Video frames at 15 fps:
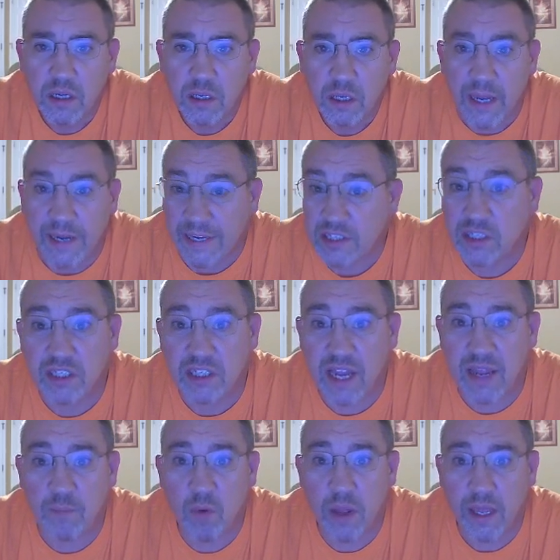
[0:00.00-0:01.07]
and it's the
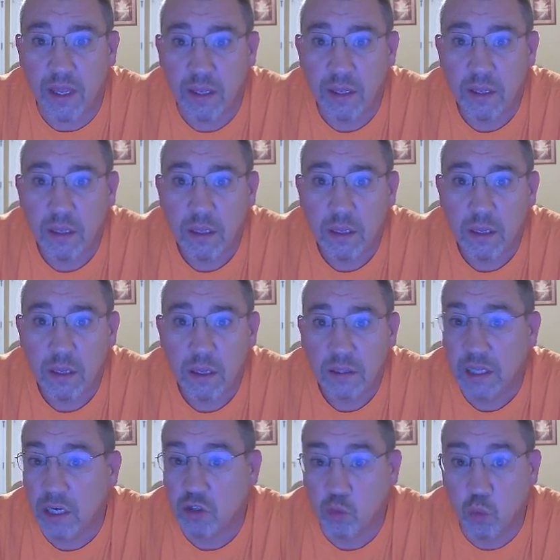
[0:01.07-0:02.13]
same way.
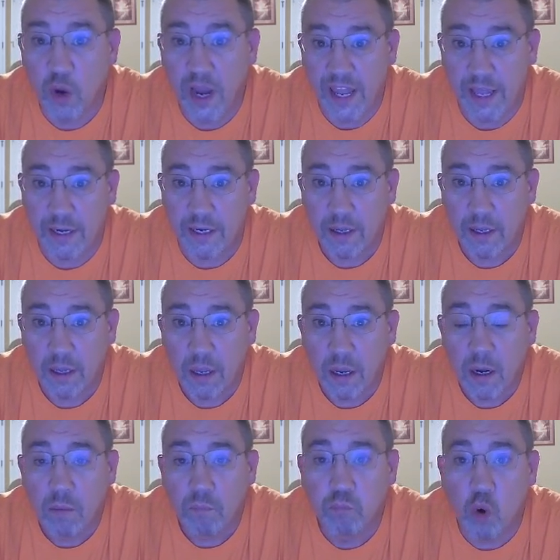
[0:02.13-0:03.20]
There's red,
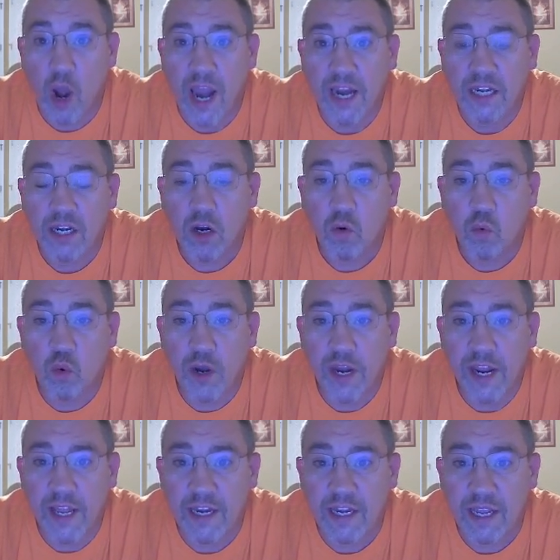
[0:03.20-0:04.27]
bright
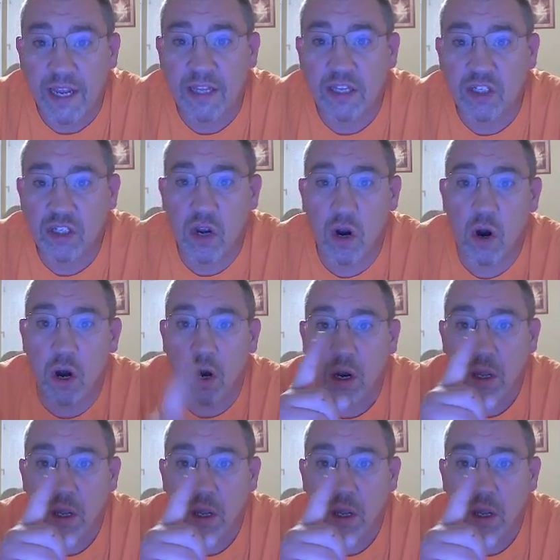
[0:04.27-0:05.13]
red in the star.